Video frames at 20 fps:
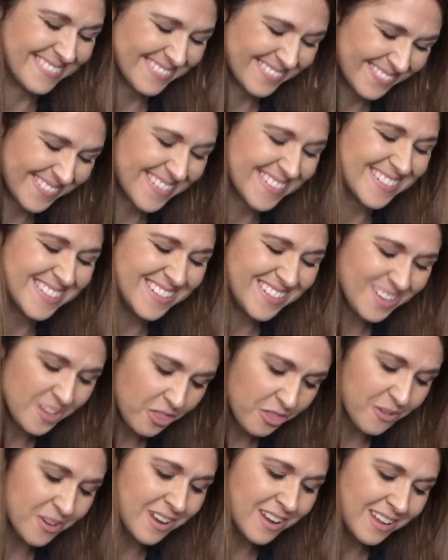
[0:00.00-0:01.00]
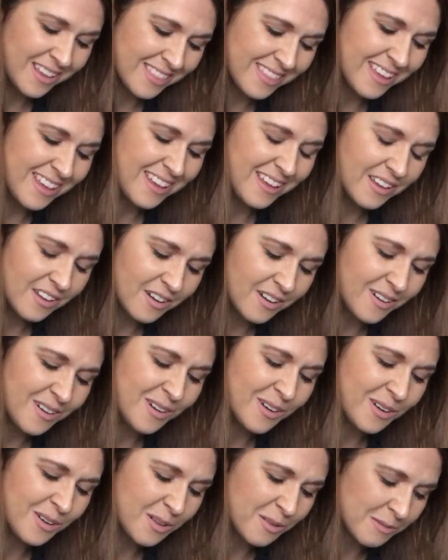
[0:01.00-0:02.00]
where do 3 they
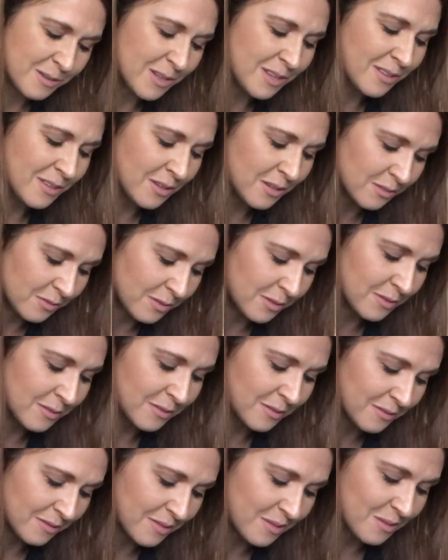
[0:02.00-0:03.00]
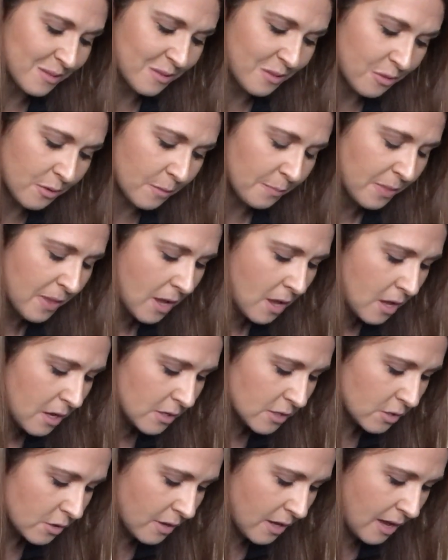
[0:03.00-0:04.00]
all belong to.
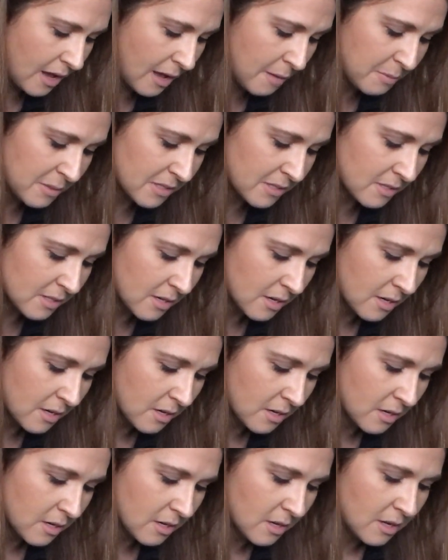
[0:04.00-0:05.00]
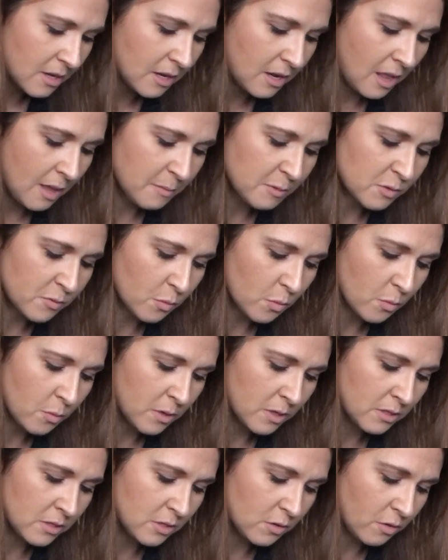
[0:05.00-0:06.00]
So that happens. It happens for
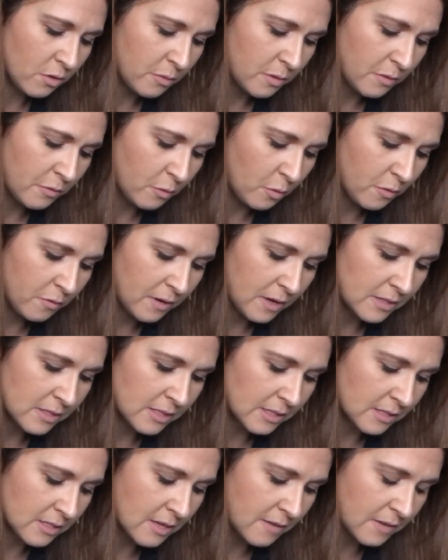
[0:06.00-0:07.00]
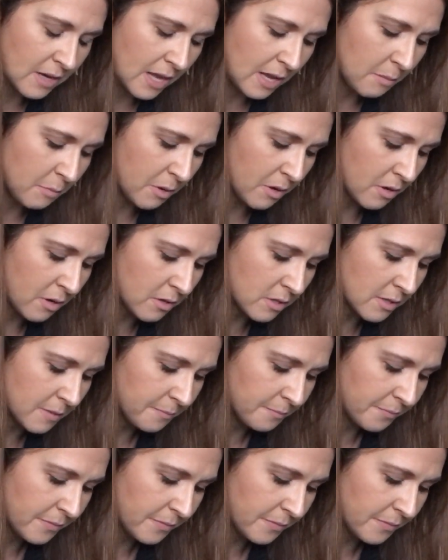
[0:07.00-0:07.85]
1, 2, 3, 4, 5, 6, 7, 8 bars.